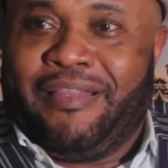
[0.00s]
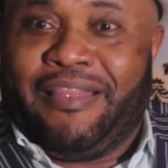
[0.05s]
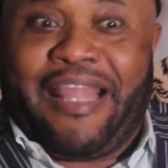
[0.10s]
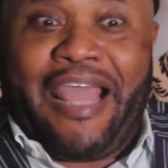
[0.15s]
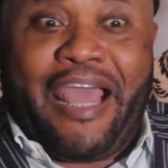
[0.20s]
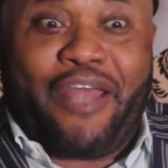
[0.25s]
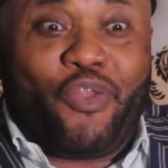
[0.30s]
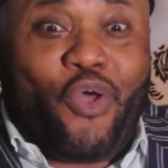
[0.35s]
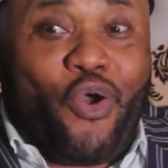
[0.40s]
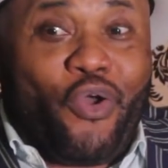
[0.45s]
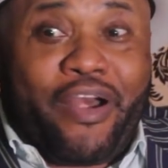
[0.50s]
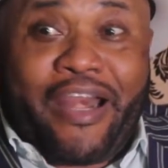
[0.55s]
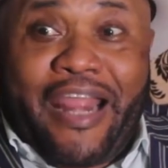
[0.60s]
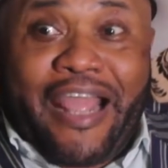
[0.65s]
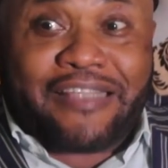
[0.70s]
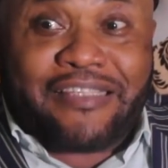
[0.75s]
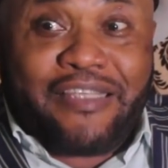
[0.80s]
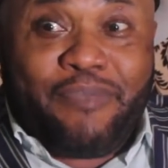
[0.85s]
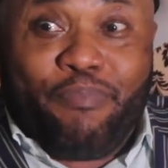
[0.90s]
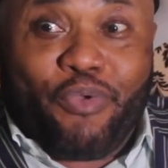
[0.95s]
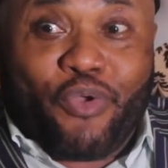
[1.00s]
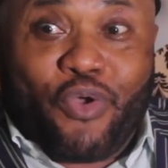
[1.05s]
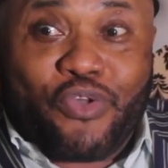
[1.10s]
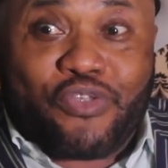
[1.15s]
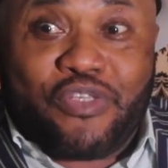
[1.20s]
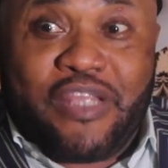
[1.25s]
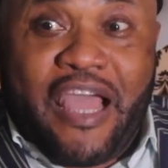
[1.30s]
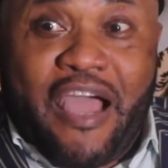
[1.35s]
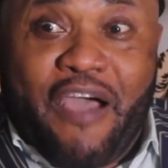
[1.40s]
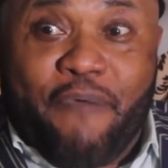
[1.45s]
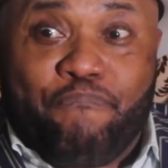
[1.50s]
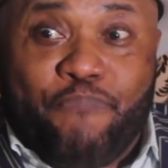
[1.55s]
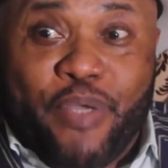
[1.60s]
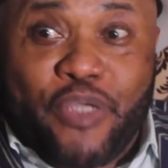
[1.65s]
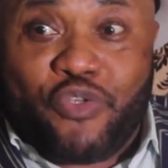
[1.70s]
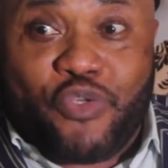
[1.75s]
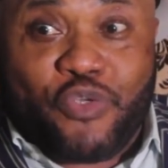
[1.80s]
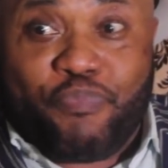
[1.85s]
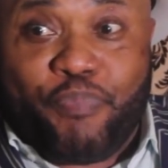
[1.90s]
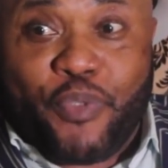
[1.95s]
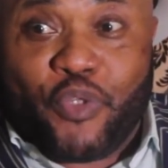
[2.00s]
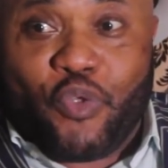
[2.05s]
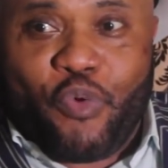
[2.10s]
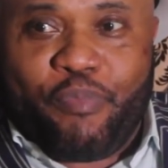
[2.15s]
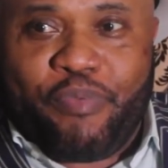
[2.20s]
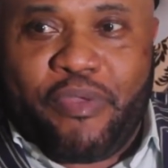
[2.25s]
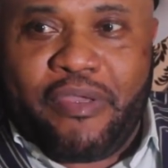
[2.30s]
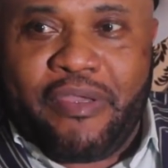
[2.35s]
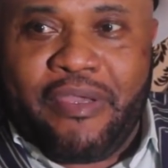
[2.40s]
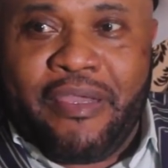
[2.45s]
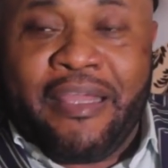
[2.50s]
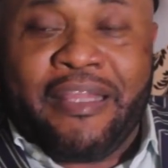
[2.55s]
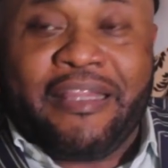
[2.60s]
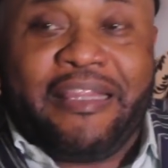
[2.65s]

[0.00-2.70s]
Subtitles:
They are not reacting because they have picked Peter Obi.